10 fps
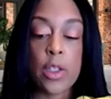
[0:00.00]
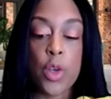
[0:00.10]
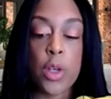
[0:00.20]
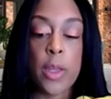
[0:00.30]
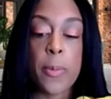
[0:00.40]
this
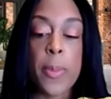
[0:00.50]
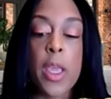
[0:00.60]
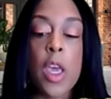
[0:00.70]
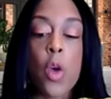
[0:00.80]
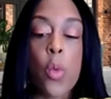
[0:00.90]
journey, this
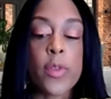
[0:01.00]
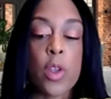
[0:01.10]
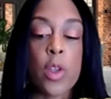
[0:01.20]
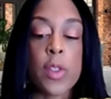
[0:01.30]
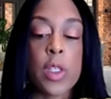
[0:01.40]

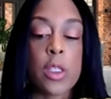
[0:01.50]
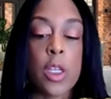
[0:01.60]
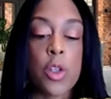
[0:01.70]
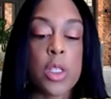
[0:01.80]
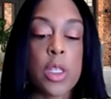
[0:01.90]
COVID-19 journey,
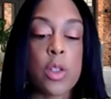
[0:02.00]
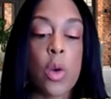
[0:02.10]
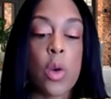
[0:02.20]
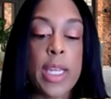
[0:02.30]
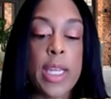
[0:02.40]
with
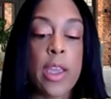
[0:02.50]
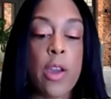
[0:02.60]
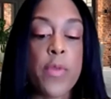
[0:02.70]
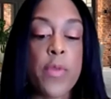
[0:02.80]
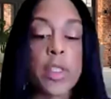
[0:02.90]
services
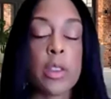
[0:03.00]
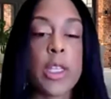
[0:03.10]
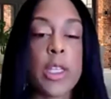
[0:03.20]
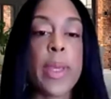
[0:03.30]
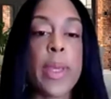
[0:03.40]
such as
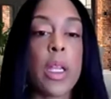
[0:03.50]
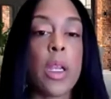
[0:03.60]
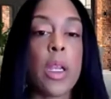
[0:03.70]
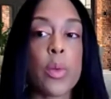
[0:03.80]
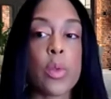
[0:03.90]
adult daycare
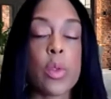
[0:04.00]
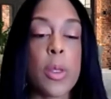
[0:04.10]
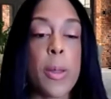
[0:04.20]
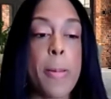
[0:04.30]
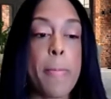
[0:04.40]
facilities
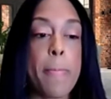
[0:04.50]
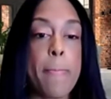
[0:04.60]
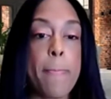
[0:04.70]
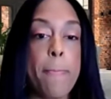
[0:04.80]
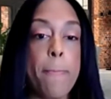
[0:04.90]
being
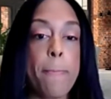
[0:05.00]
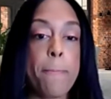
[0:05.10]
closed?